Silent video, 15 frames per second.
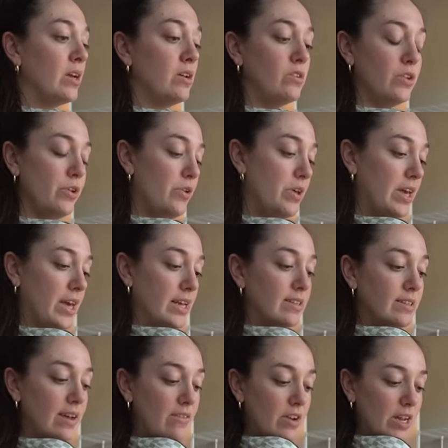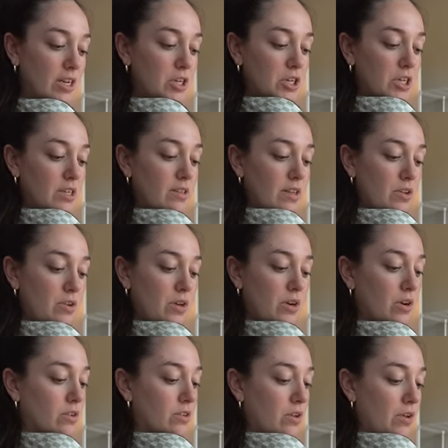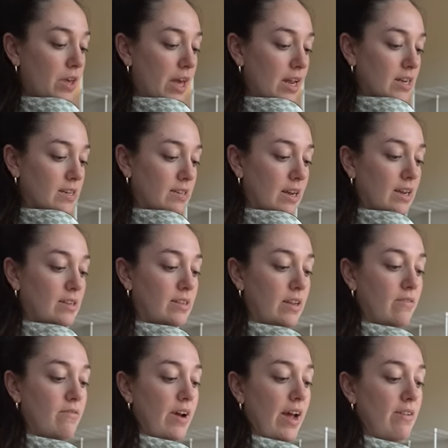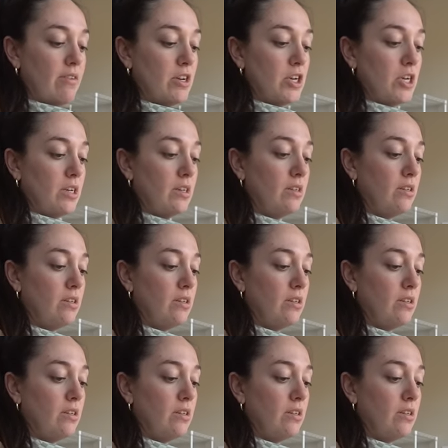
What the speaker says: So you can get 7 inches, and you can also get designs in 5 inches.